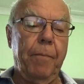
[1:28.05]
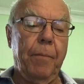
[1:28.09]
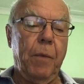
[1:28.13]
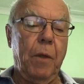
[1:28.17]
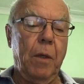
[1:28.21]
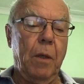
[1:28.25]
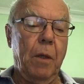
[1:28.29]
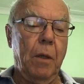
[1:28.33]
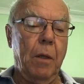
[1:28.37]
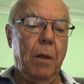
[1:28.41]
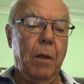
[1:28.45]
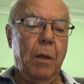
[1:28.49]

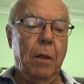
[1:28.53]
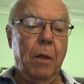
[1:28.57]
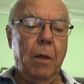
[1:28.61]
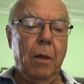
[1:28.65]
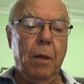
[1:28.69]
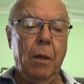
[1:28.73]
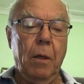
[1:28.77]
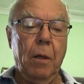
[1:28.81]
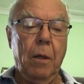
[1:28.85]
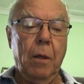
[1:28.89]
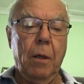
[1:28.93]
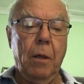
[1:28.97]

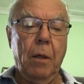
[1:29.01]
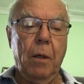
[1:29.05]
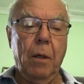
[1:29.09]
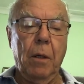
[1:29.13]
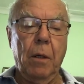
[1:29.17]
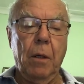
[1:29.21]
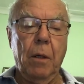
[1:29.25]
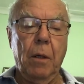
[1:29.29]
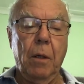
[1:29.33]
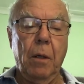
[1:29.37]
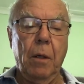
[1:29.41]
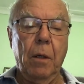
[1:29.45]

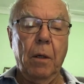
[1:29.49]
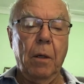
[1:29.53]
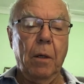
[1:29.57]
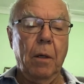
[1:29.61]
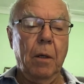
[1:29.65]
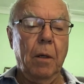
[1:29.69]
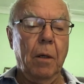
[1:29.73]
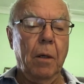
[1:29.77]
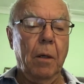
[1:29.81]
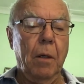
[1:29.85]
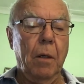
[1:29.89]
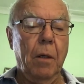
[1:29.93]

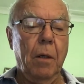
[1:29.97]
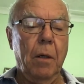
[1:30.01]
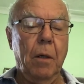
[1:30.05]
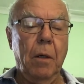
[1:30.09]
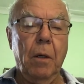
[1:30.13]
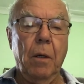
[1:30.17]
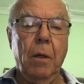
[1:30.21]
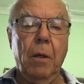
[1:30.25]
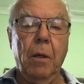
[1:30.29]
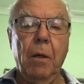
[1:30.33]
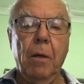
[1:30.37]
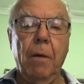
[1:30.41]
[no speech]